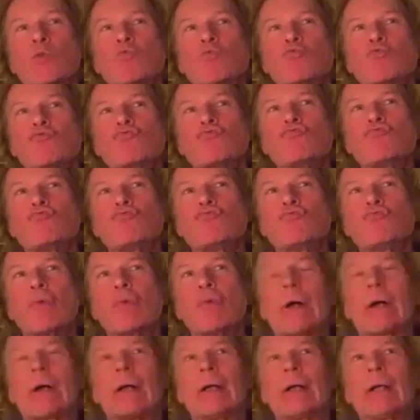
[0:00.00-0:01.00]

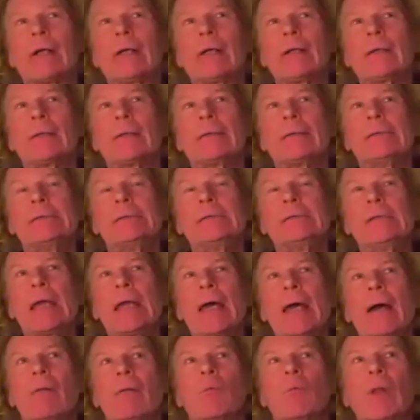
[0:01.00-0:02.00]
Ooh, uh,
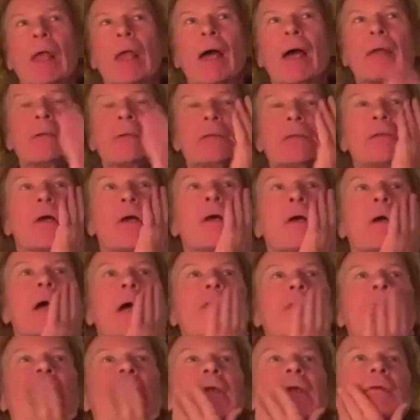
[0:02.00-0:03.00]
yeah, well, I you know,
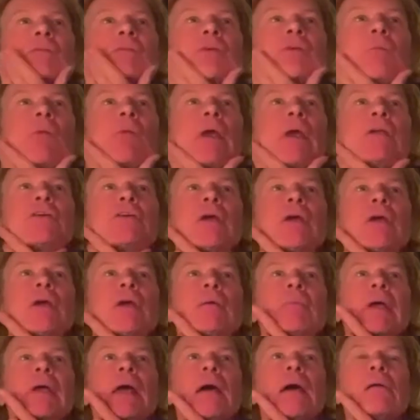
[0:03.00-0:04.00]
I think someone like Shane
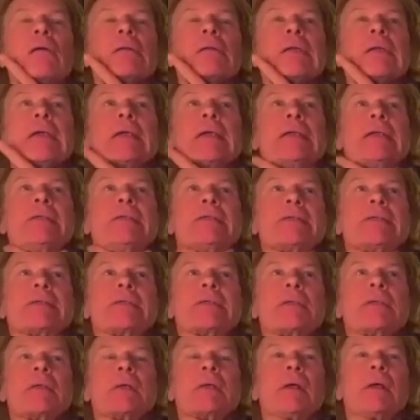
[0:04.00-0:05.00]
MacGowan
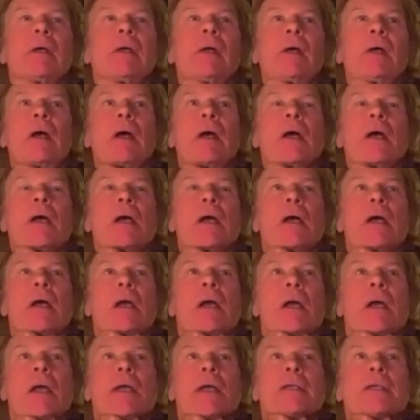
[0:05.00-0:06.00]
is
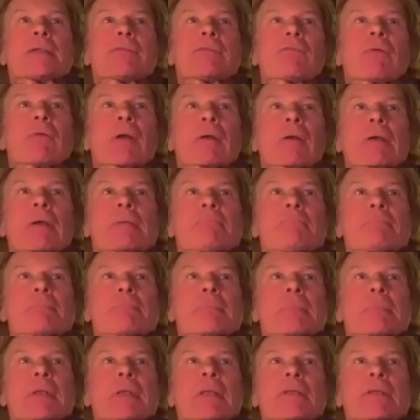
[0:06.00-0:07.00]
is very
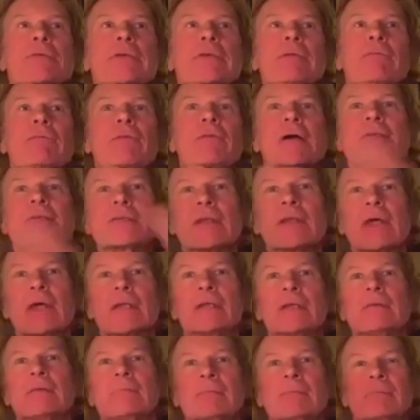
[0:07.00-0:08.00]

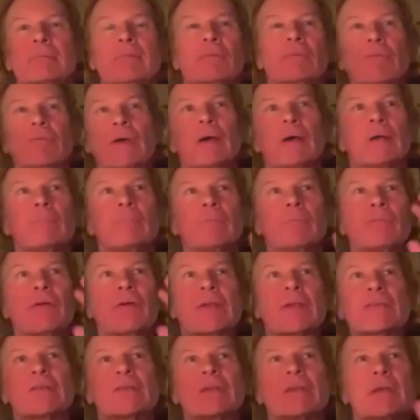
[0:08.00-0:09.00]
multifaceted.
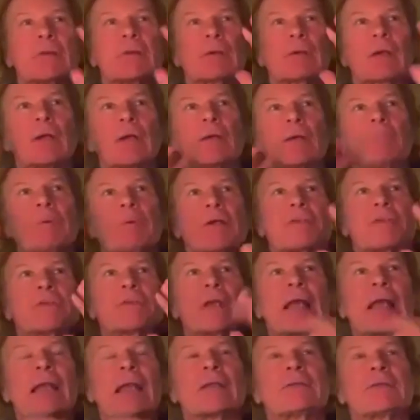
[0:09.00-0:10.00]
faceted kind of
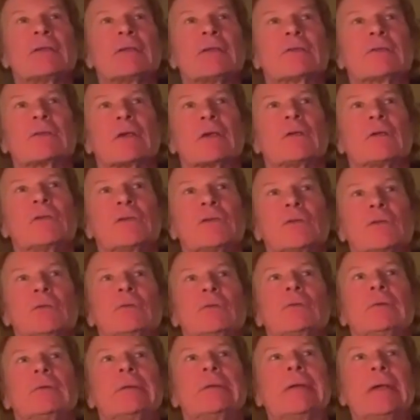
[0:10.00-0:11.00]
personality, so you
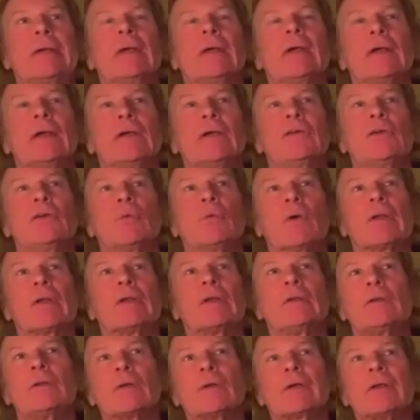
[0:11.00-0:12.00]
you want to
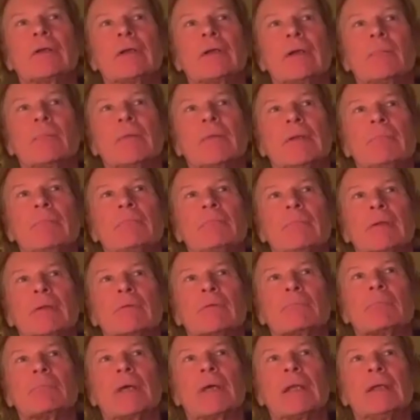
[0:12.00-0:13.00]
look at him in
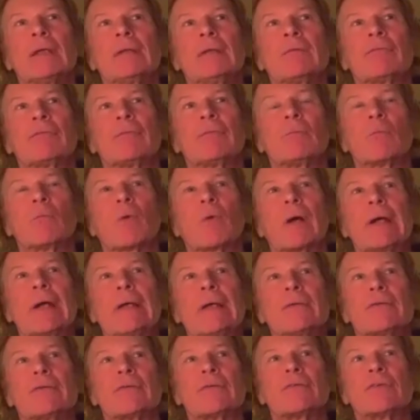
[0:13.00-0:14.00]
as many different
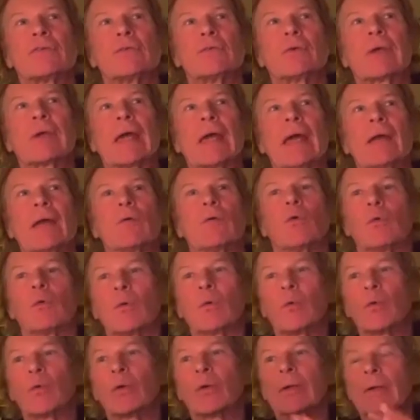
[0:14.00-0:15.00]
ways as you can, or,
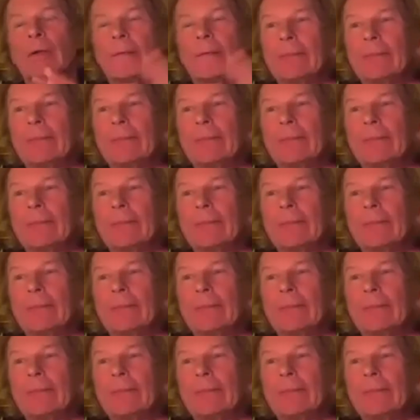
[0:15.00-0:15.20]
or